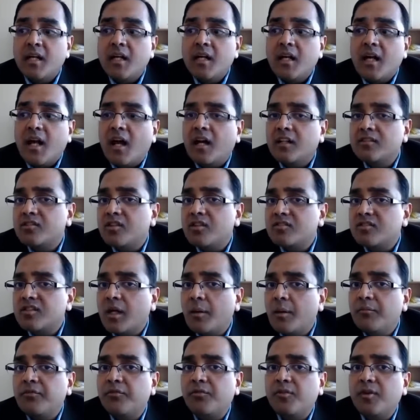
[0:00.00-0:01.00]
and so some
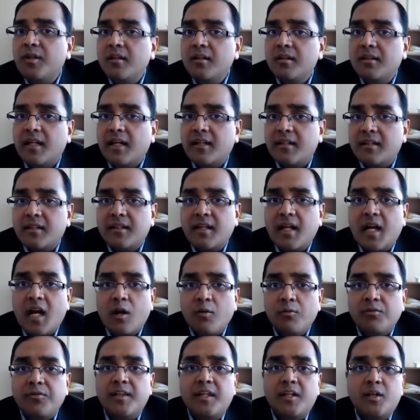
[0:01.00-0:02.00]
feel that now
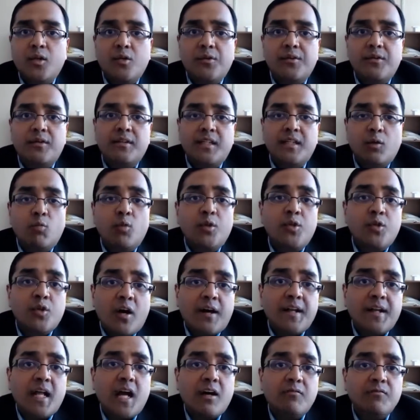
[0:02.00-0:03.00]
they don't they would not
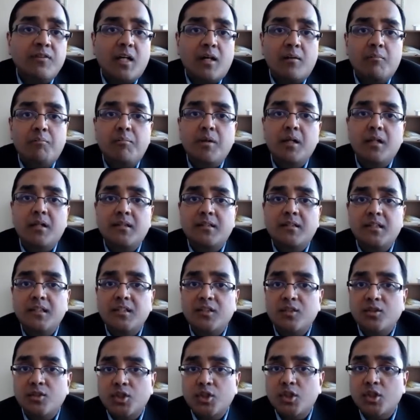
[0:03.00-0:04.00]
have the ability to
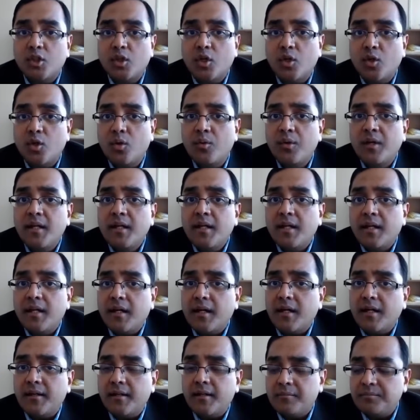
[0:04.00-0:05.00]
show
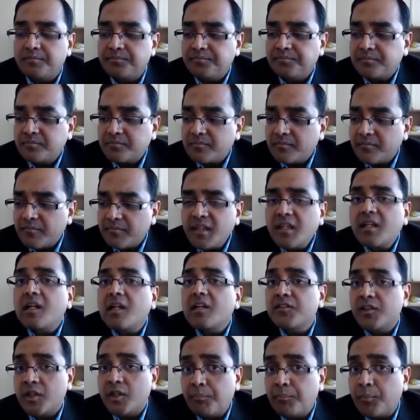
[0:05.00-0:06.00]
um,
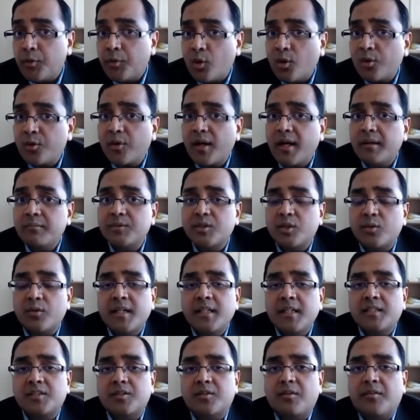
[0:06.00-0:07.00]
the program
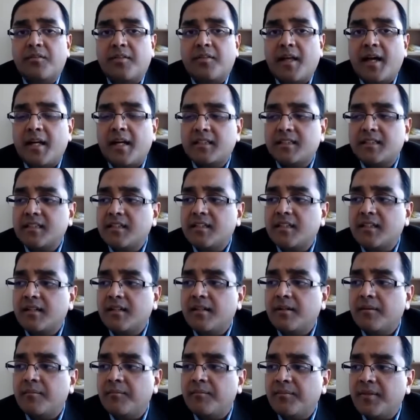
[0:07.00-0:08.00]
director that
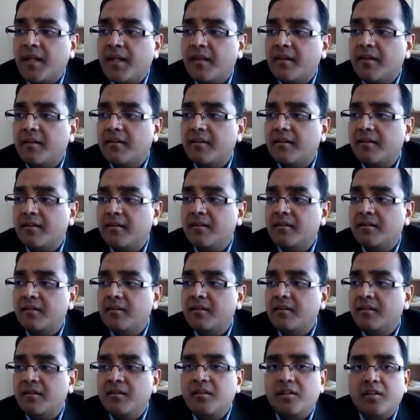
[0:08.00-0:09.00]
um, uh,
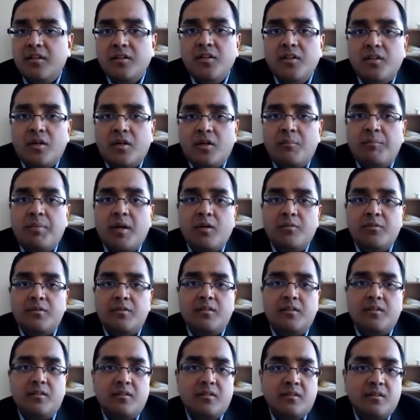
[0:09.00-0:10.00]
you know about
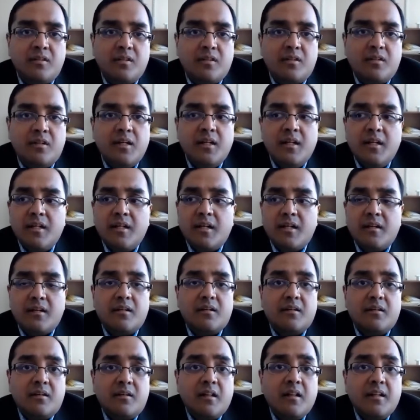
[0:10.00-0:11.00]
their uh,
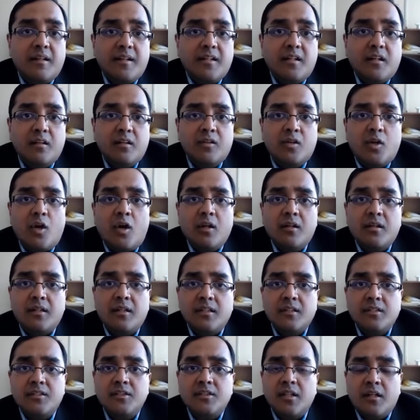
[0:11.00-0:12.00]
clinical
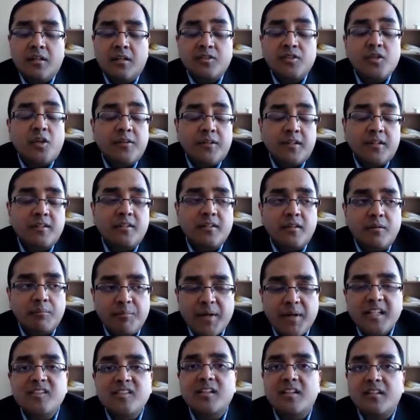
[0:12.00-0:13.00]
knowledge uh, sorry the
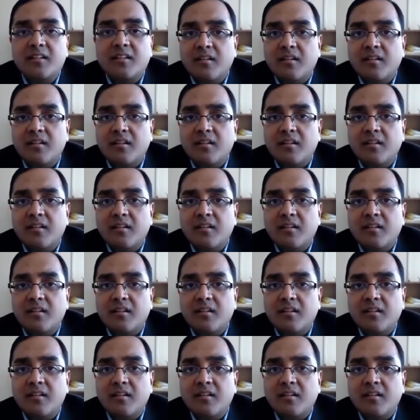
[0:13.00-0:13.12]
basic